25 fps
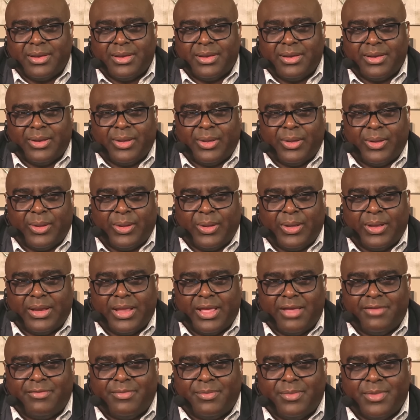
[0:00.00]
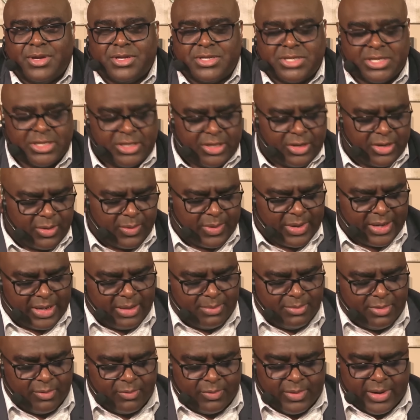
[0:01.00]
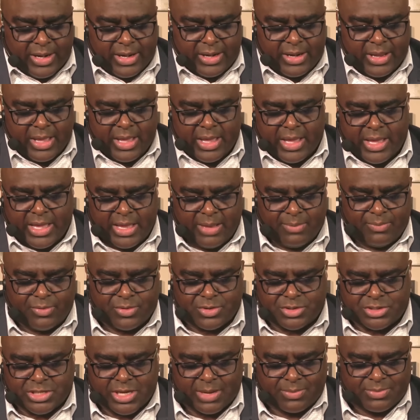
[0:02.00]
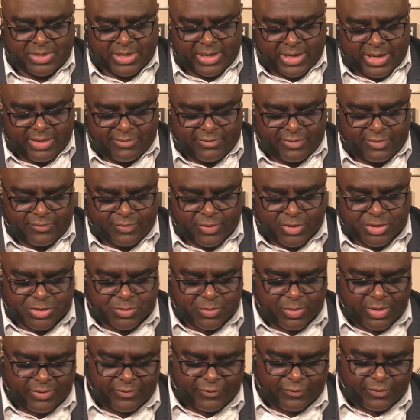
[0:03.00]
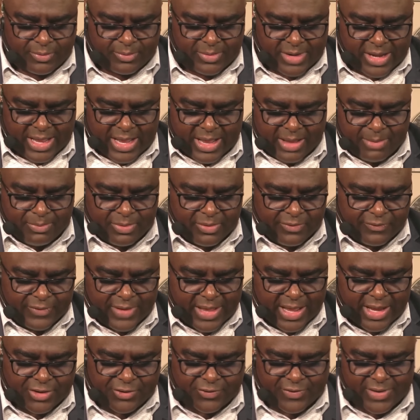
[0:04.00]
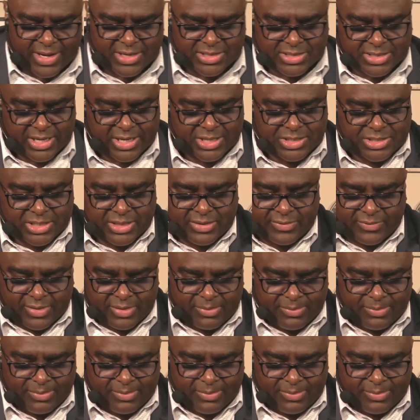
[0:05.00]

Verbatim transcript: Lord have mercy. You know what? Let me read Hebrews chapter eleven, verse one from the Amplified translation of the